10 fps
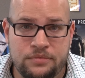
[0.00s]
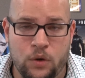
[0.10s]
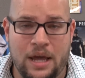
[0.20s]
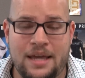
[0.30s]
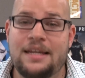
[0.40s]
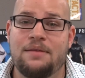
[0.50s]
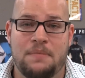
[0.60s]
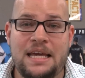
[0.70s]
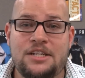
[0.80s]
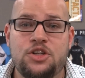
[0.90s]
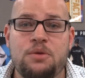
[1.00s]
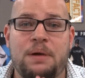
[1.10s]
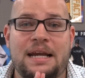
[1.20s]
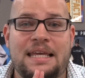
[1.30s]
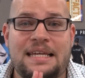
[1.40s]
Okay, he didn't mean to,
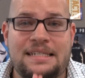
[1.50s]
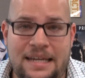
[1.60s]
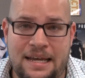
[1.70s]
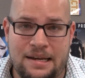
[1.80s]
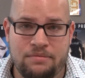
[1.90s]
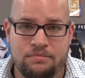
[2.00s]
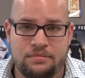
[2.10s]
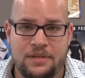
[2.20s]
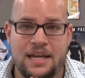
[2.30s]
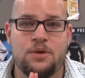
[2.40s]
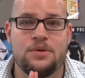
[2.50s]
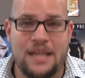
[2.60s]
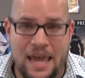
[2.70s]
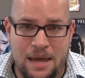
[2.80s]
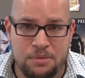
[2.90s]
but he did, and he
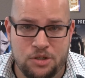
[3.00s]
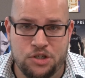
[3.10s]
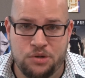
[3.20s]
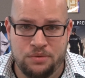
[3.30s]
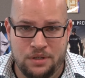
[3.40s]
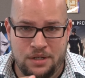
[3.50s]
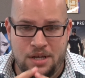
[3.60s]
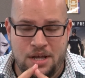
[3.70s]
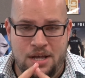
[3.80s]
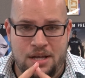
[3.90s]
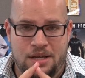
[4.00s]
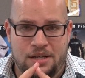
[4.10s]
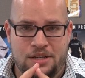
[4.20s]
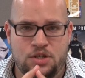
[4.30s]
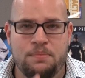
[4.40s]
was able to.
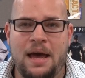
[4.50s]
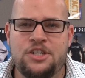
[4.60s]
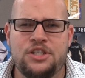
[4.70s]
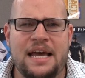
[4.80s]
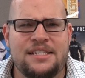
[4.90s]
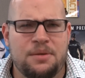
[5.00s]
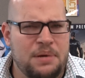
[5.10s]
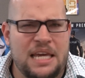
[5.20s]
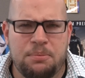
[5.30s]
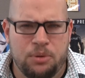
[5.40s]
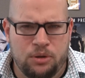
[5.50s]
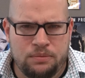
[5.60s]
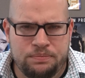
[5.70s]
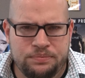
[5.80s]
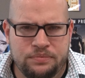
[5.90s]
So imagine as a people,
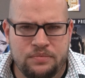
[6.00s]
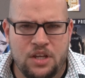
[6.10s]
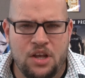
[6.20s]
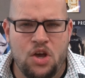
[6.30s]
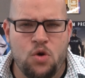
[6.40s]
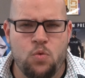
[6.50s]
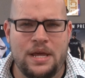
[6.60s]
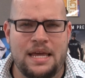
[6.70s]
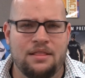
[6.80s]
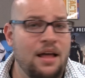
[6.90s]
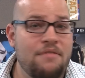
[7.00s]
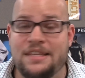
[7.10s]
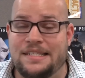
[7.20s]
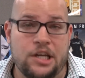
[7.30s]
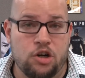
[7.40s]
we love
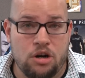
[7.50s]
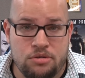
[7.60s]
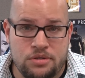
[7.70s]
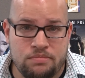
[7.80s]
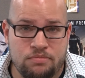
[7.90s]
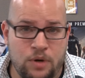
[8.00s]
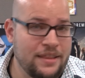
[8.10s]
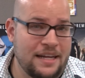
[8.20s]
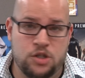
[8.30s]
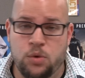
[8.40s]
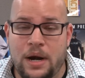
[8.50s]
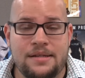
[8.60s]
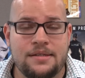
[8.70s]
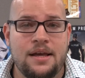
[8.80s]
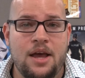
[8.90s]
these heroes, right? That's
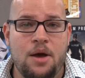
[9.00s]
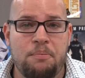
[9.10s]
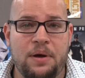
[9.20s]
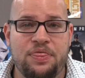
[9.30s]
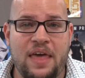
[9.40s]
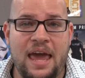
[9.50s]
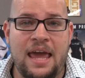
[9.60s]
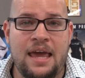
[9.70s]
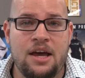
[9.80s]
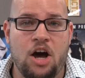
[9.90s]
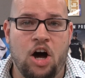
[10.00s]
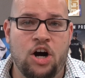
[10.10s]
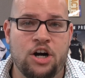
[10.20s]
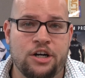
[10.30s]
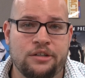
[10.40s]
great, but they
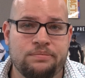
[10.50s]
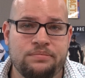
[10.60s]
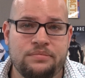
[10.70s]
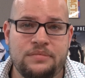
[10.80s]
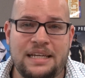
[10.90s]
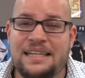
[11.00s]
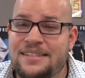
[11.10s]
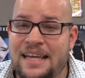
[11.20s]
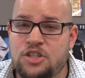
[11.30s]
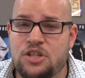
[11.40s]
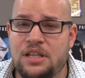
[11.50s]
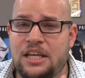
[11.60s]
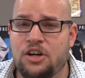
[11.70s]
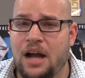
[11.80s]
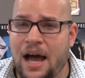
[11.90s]
are
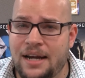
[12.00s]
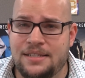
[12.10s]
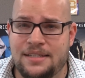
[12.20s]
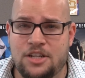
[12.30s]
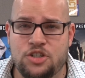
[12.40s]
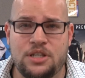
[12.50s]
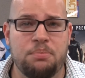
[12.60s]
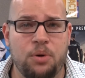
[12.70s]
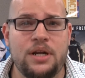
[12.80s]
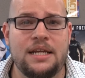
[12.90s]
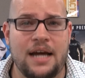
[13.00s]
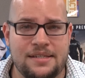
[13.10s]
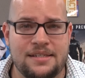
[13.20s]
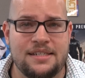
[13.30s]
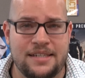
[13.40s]
intentionally or unintentionally putting
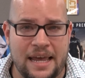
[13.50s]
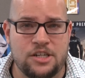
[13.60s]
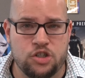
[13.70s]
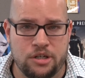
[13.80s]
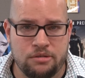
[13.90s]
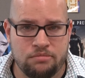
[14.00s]
us in danger.